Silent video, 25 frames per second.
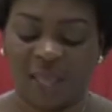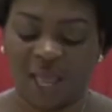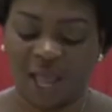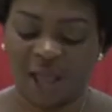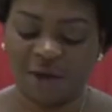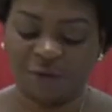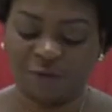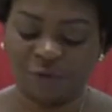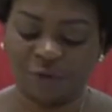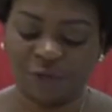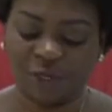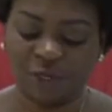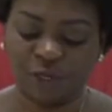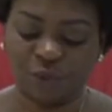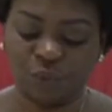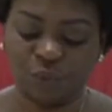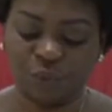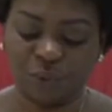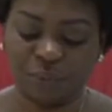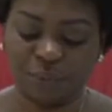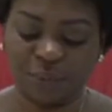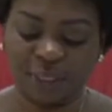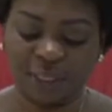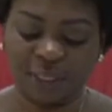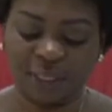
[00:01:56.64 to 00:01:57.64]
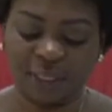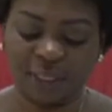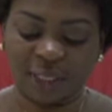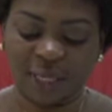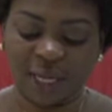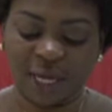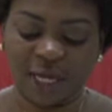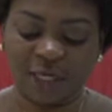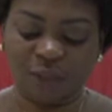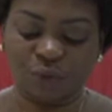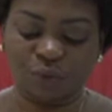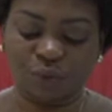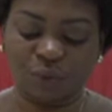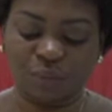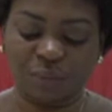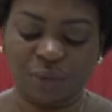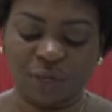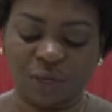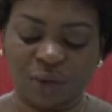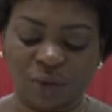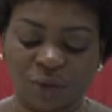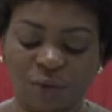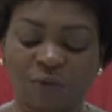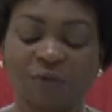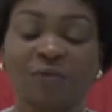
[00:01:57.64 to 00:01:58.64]
African women and
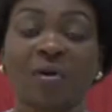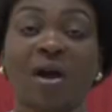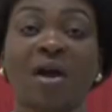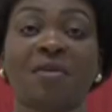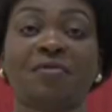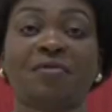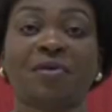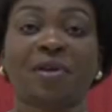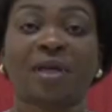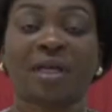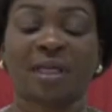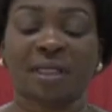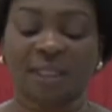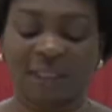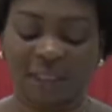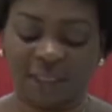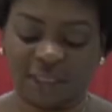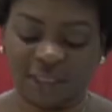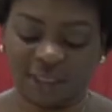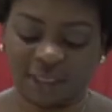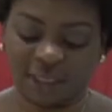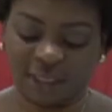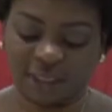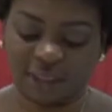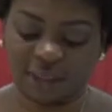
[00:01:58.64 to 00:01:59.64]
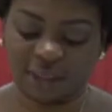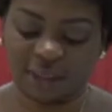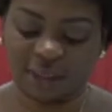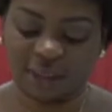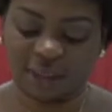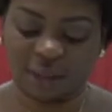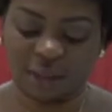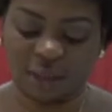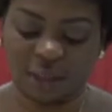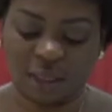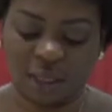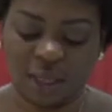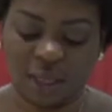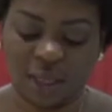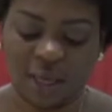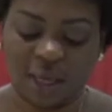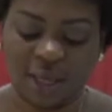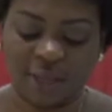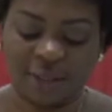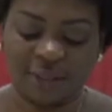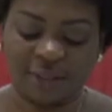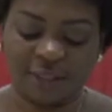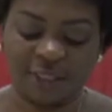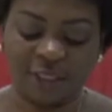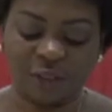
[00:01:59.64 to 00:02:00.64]
women of African descent.
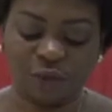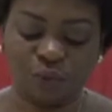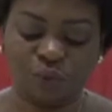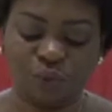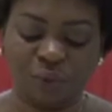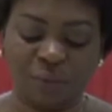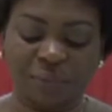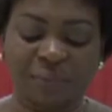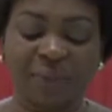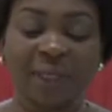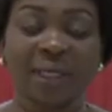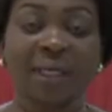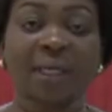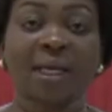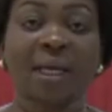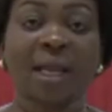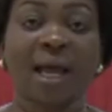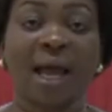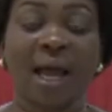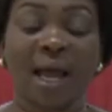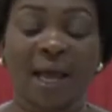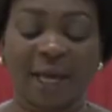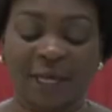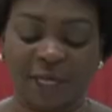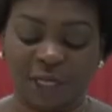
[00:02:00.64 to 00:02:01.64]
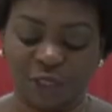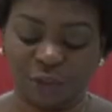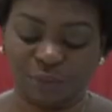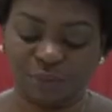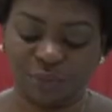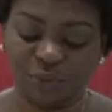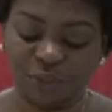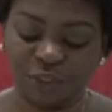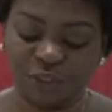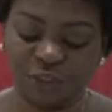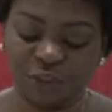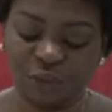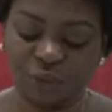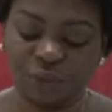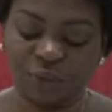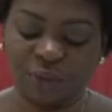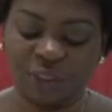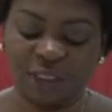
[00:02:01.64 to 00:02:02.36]
These women are in political